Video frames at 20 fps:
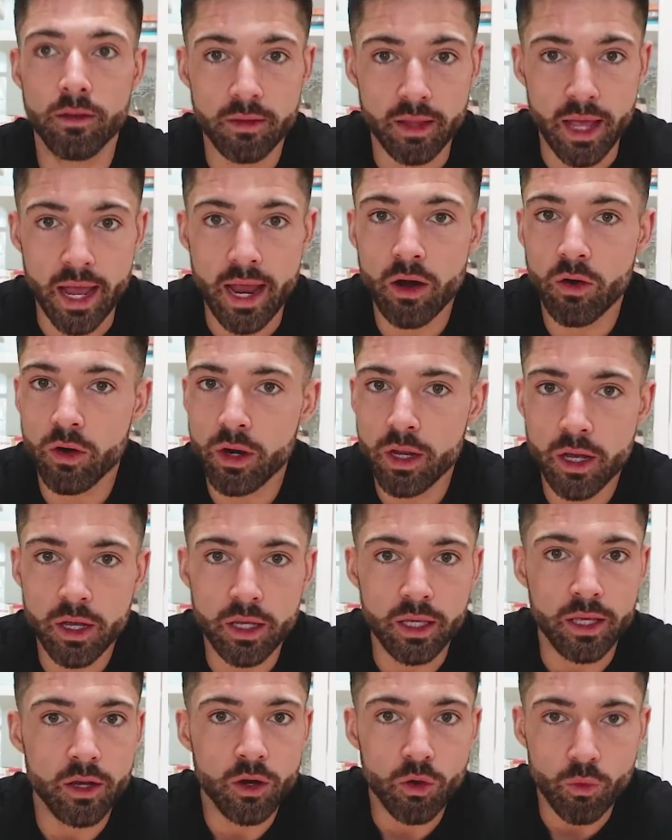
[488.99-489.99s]
the area
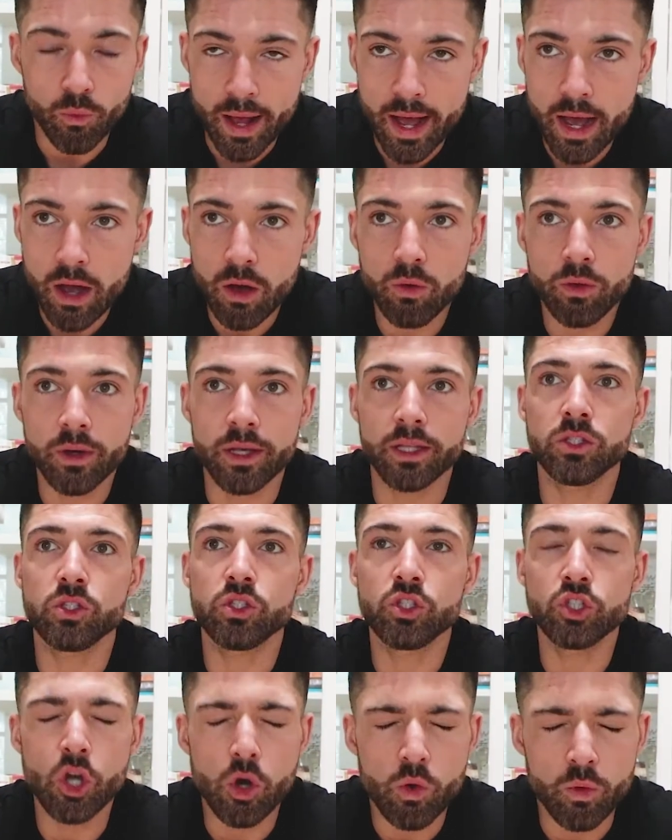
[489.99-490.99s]
year round. It's
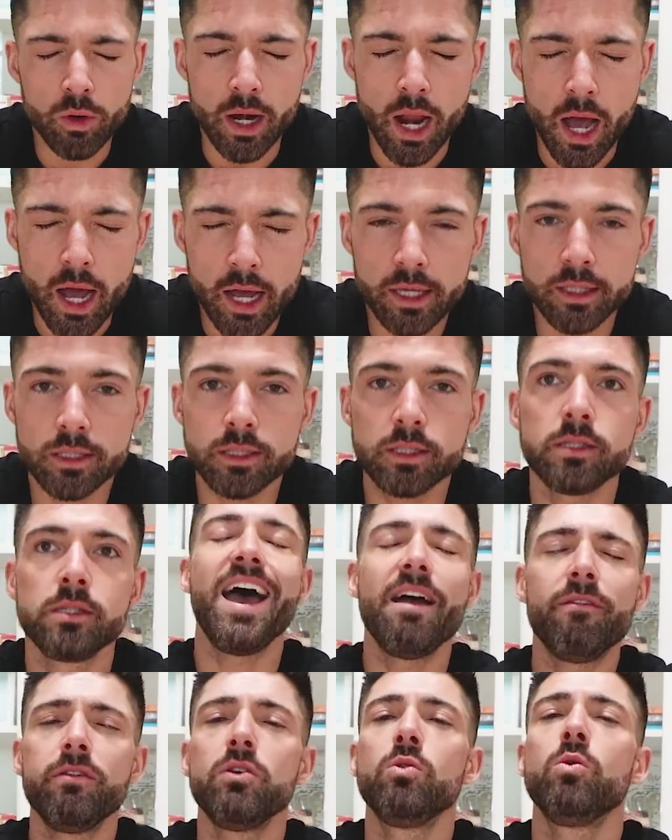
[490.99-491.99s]
so nice.
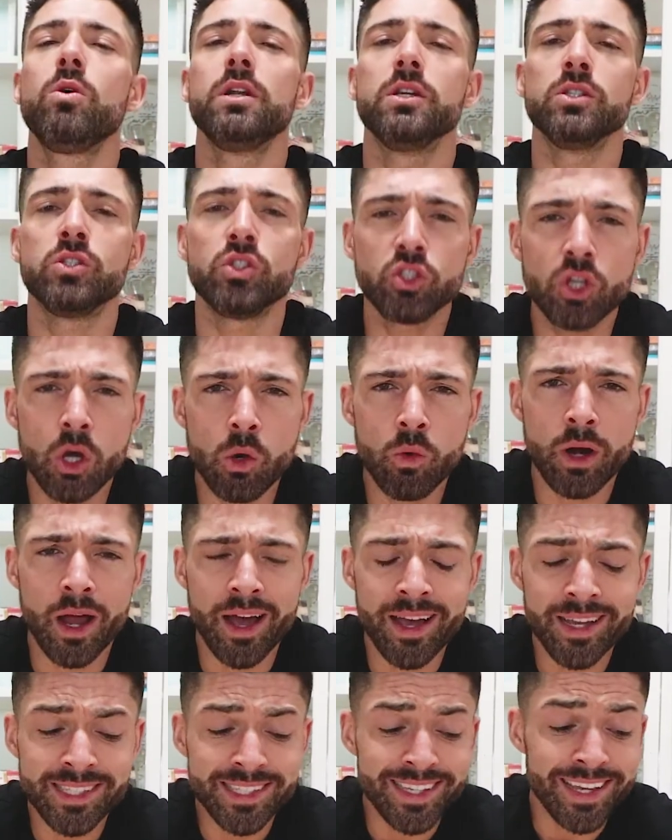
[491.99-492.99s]
Everyone is so
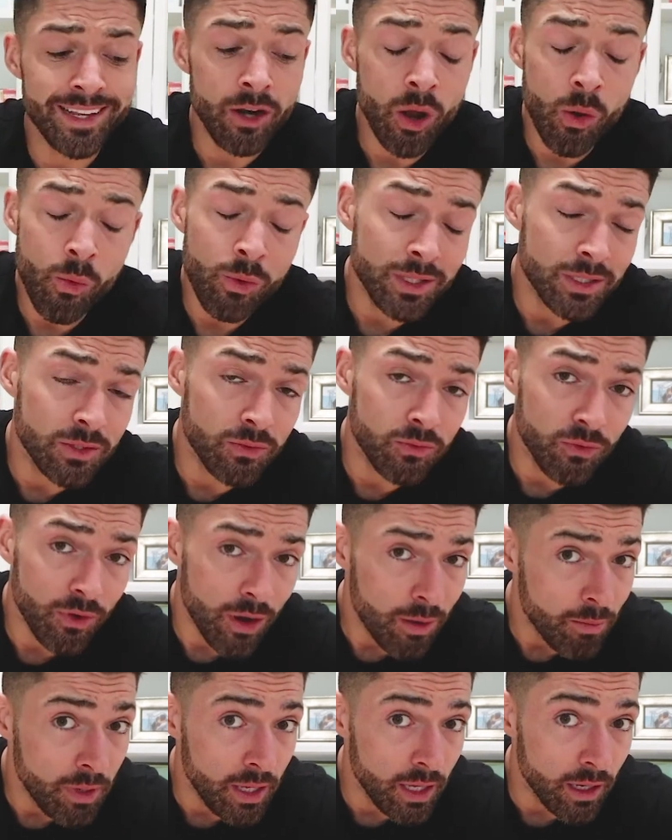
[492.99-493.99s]
nice, and no one's
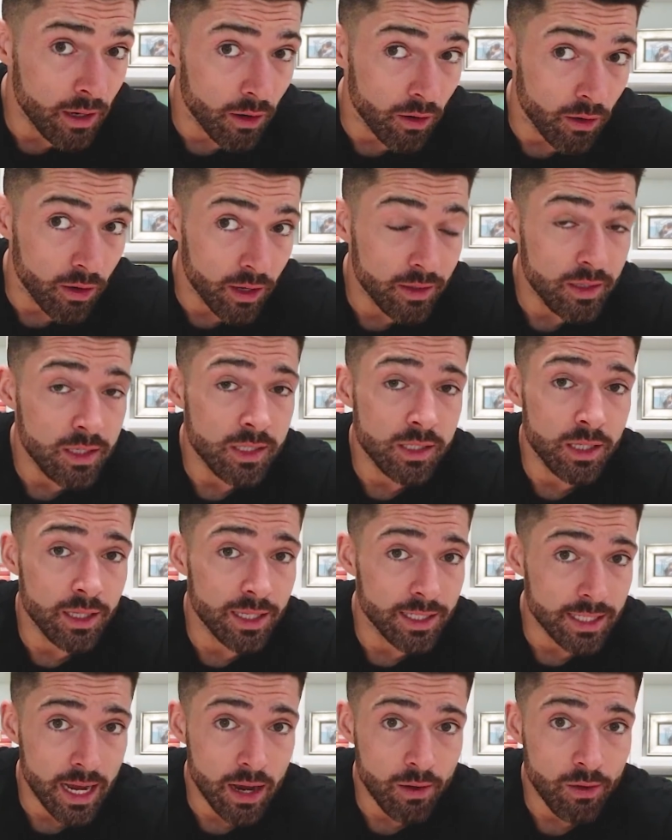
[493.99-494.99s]
from here, at least in
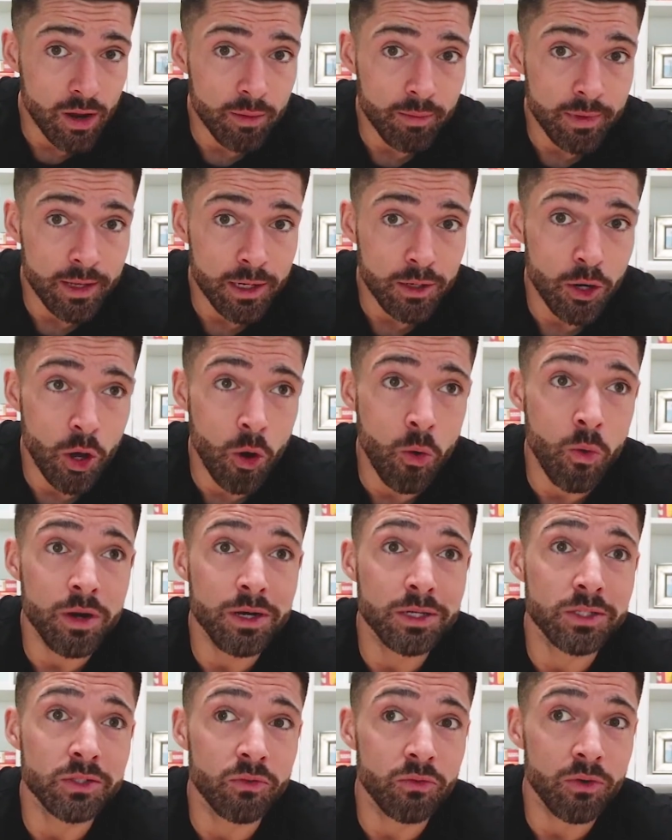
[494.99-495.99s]
the town I'm in. No one
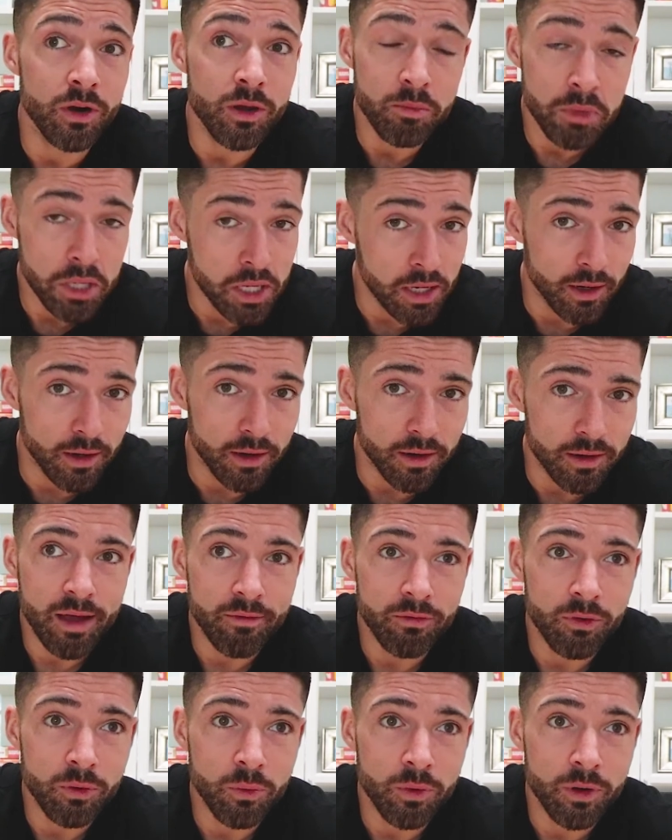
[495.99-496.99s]
is from here.
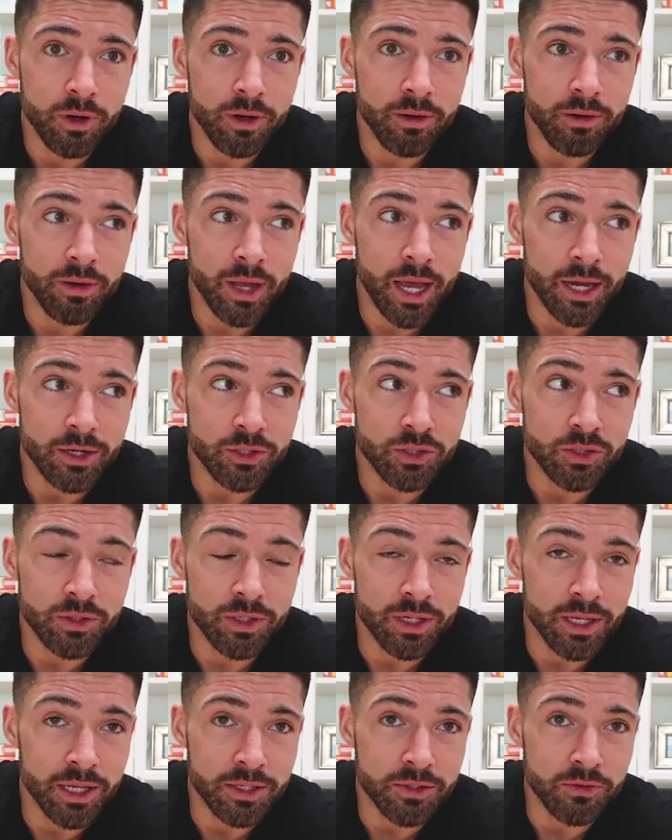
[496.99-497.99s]
Everyone
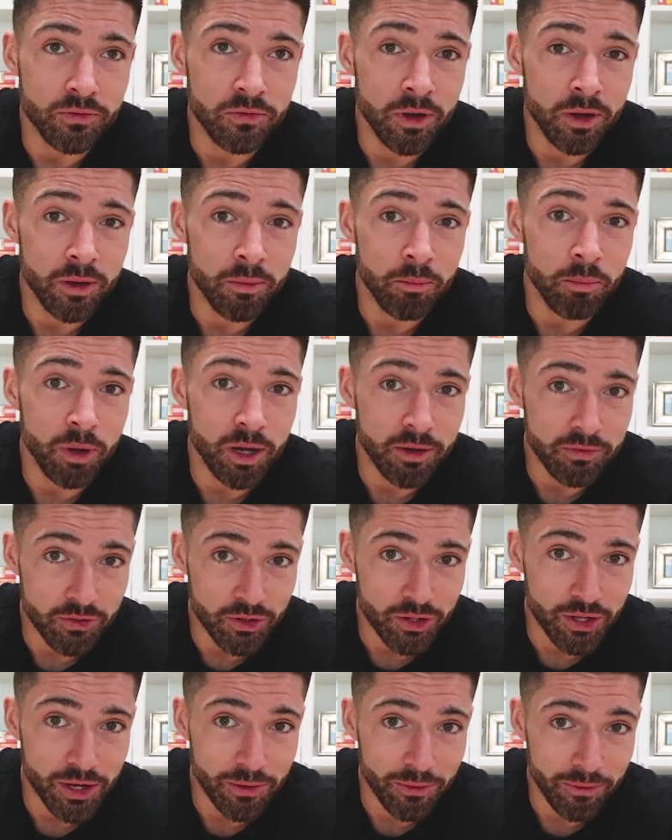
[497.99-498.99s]
actually is from
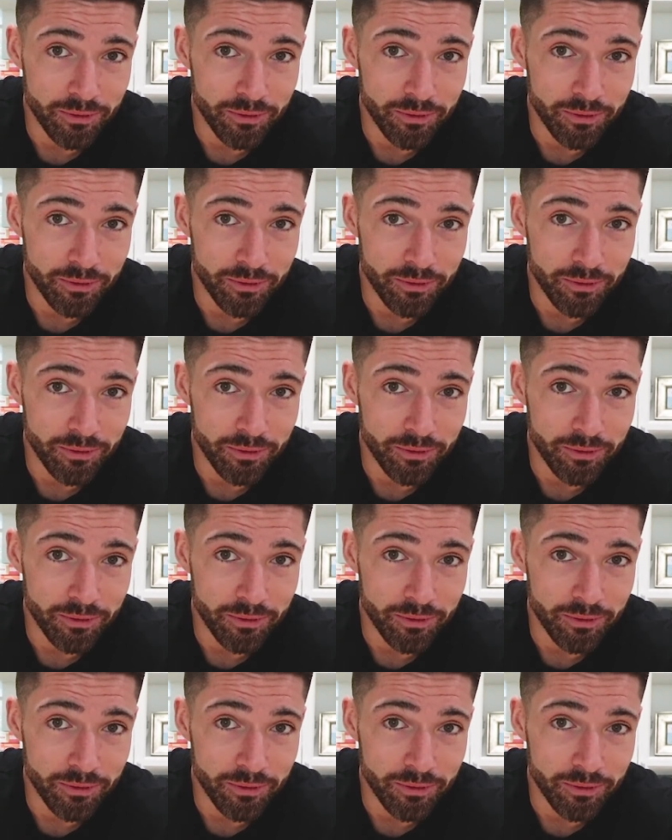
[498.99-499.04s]
Buffalo.